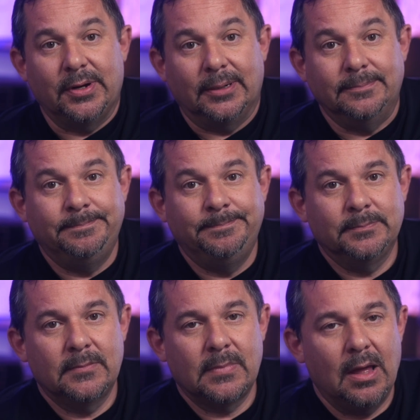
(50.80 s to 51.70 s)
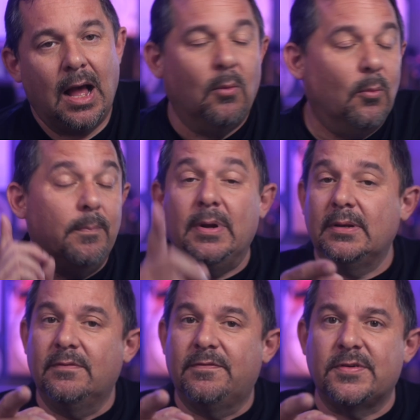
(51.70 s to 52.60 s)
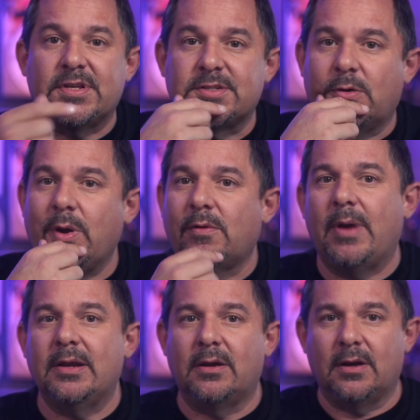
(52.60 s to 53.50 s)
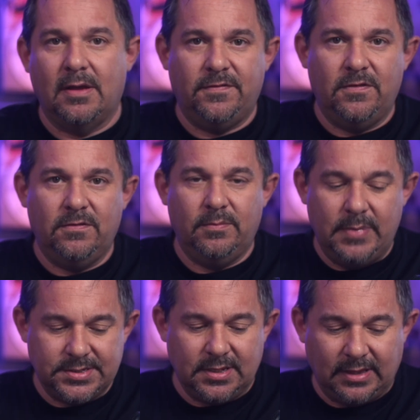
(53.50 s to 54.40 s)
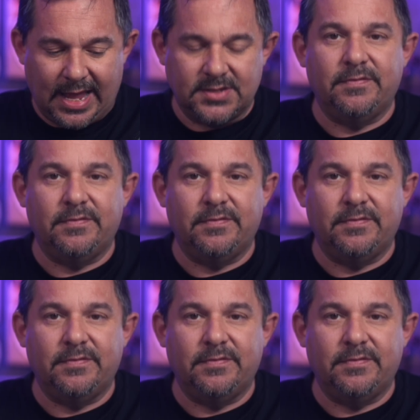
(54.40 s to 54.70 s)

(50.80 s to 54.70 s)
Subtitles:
it. Oh, but first, as a quick reminder, if you missed the last